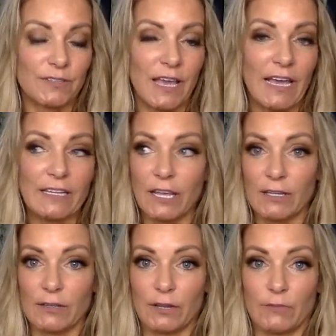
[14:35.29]

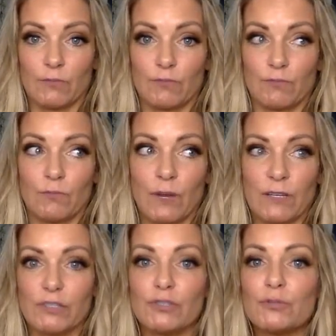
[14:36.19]
And what
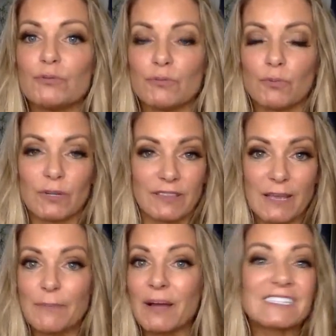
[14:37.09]
the
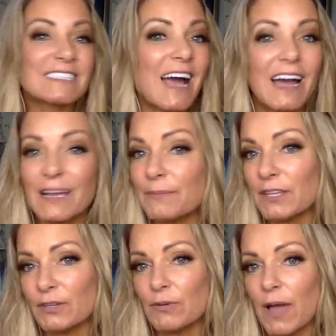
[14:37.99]
amount of time
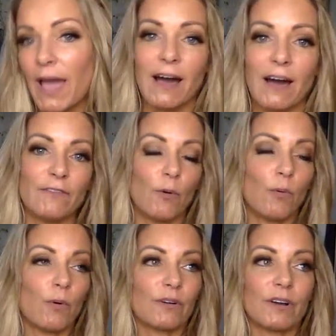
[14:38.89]
that you have,
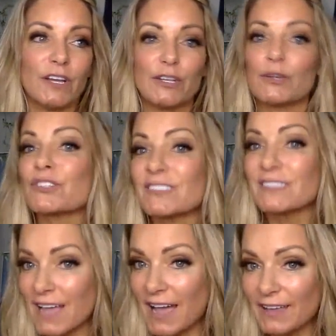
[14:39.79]
or your
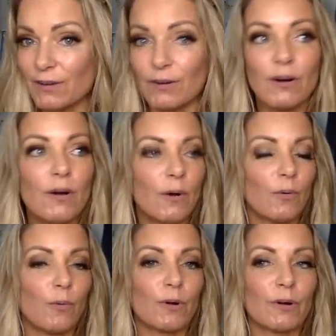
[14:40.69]
style,
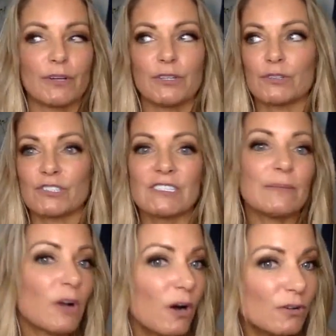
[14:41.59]
or your team
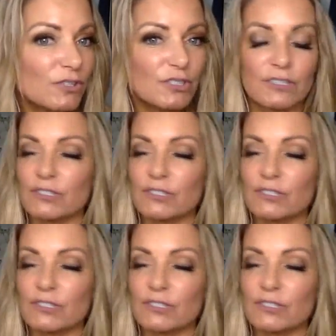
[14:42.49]
culture.